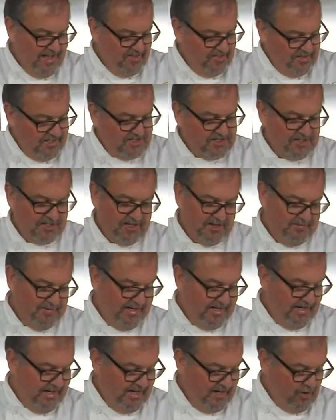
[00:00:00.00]
These are going to
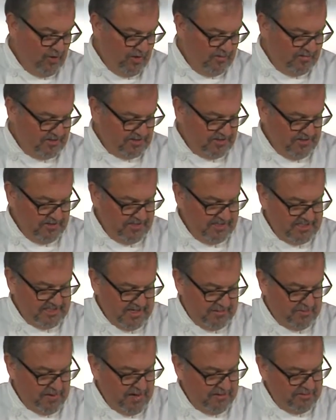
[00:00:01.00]
be enormous cookies.
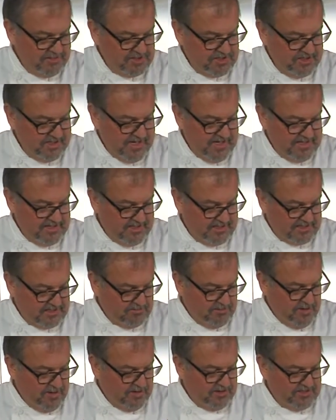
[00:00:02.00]
I probably should have gotten a
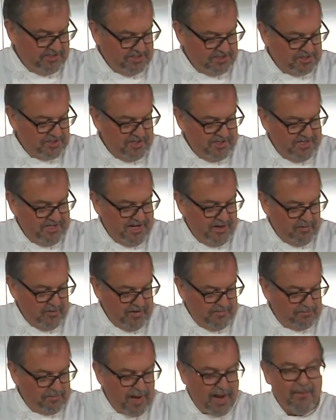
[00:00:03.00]
smaller disher. And you know
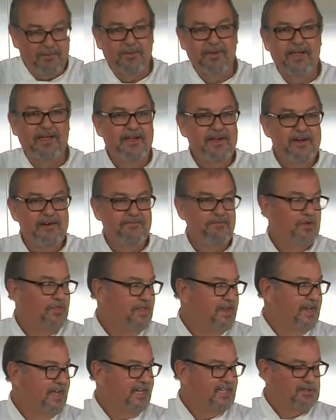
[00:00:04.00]
what? Probably for
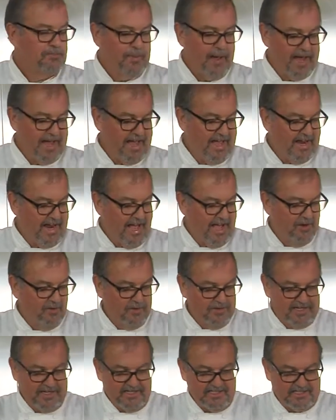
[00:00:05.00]
the next pan, I
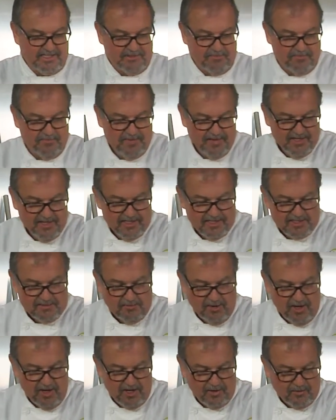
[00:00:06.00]
will get some
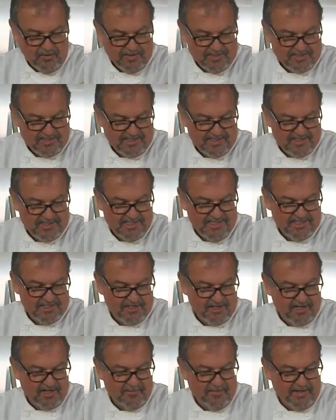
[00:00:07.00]
smaller ones because these
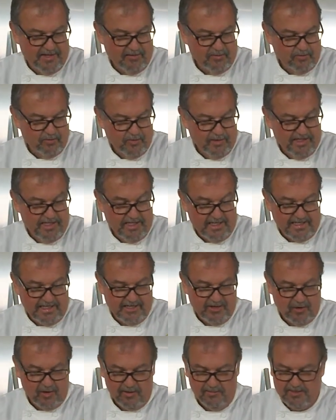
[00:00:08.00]
are going to be really
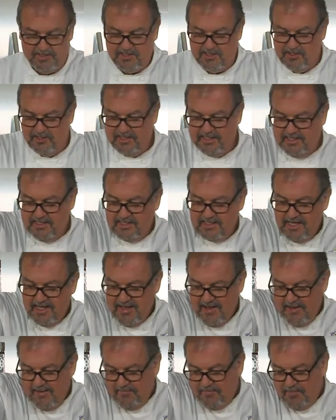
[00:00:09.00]
enormous cookies.
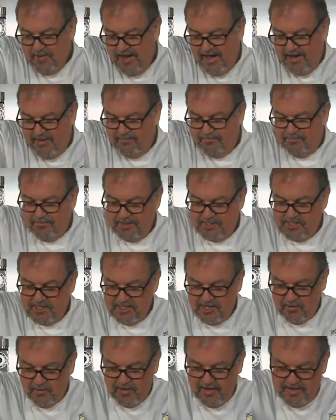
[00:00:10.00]
But you
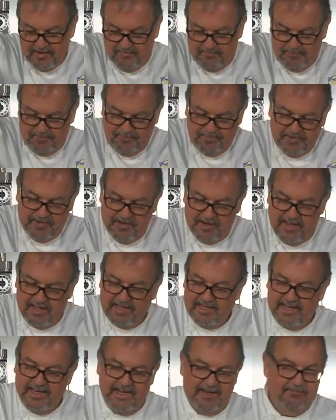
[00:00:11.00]
know what? You're not
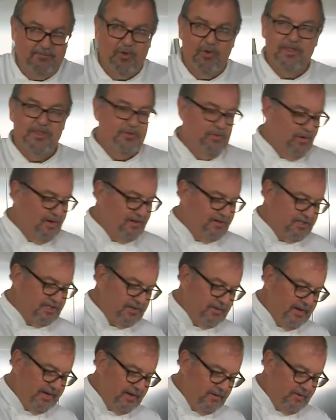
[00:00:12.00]
going to eat more than one or
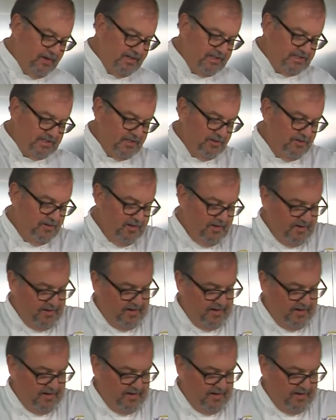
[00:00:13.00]
two anyway. So